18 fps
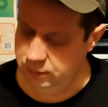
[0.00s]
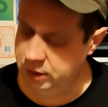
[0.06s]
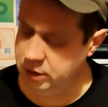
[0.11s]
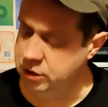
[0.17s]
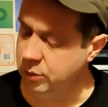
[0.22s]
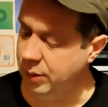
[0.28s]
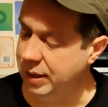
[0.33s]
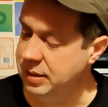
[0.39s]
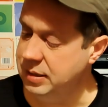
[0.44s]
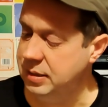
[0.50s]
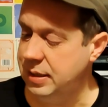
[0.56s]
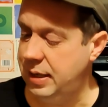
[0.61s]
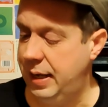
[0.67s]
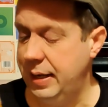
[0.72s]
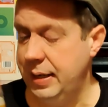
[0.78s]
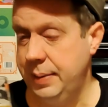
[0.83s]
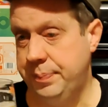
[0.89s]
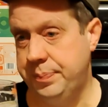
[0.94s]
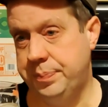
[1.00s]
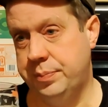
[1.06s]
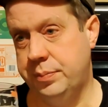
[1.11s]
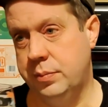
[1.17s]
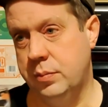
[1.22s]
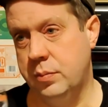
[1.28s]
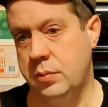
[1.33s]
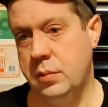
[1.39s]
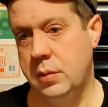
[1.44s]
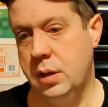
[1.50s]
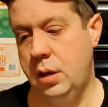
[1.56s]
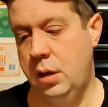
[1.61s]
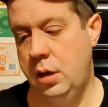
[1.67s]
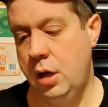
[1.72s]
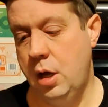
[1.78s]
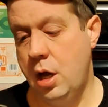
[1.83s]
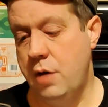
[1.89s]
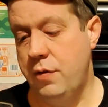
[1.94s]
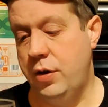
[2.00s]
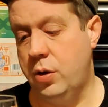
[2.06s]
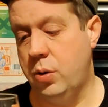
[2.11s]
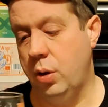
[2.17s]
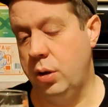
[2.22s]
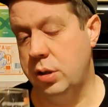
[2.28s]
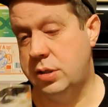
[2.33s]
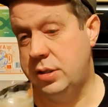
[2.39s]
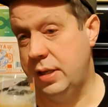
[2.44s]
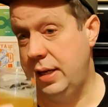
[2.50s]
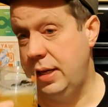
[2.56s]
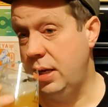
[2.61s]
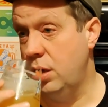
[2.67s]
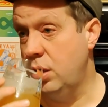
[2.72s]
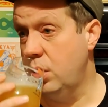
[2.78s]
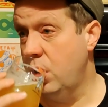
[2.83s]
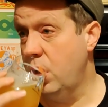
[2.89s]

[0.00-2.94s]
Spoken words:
So I'd say, for quality,